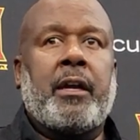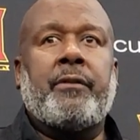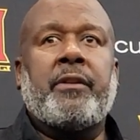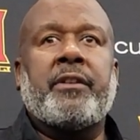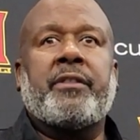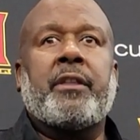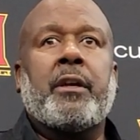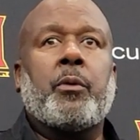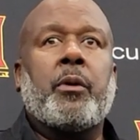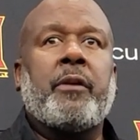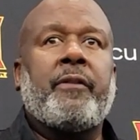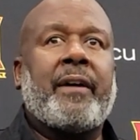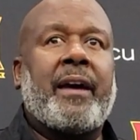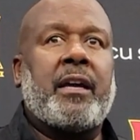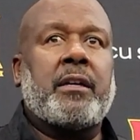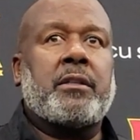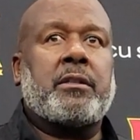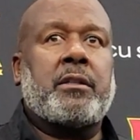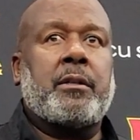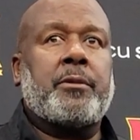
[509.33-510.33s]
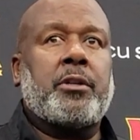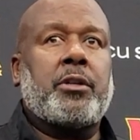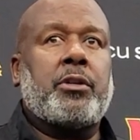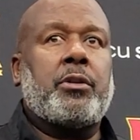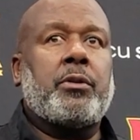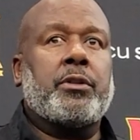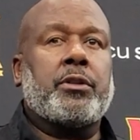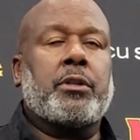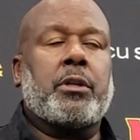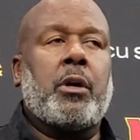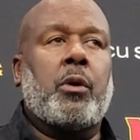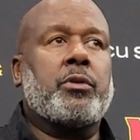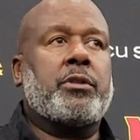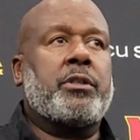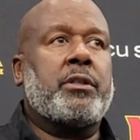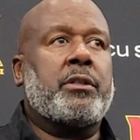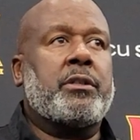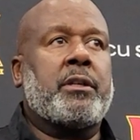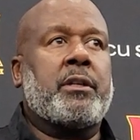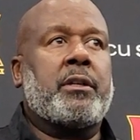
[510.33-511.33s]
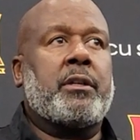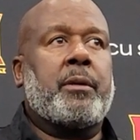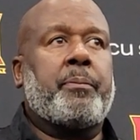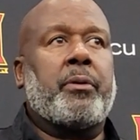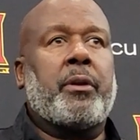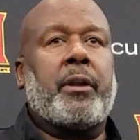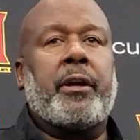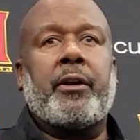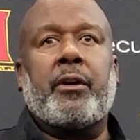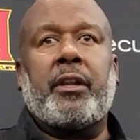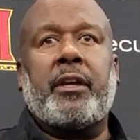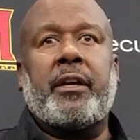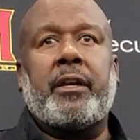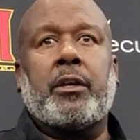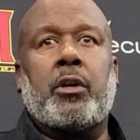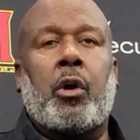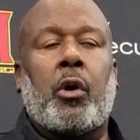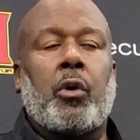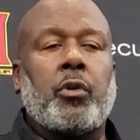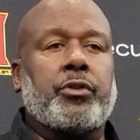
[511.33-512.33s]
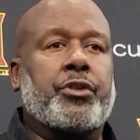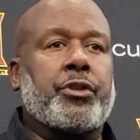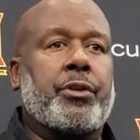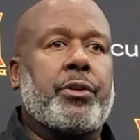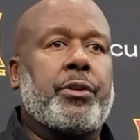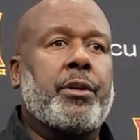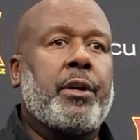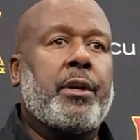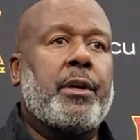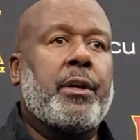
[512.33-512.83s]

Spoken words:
everything we've asked them to do as coaches, and the player-led culture,